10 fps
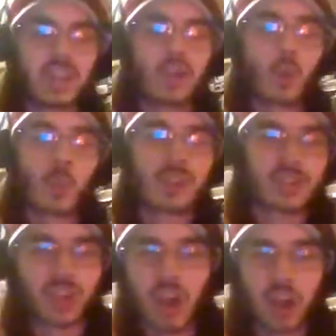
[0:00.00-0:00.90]
no one to
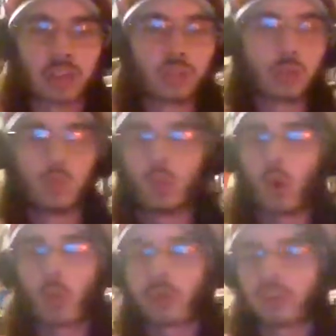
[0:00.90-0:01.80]
talk to,
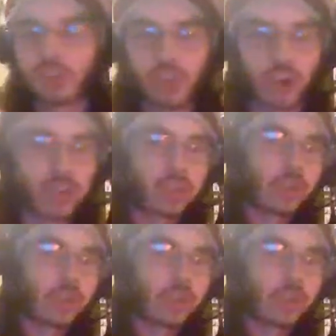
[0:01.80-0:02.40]
no one to turn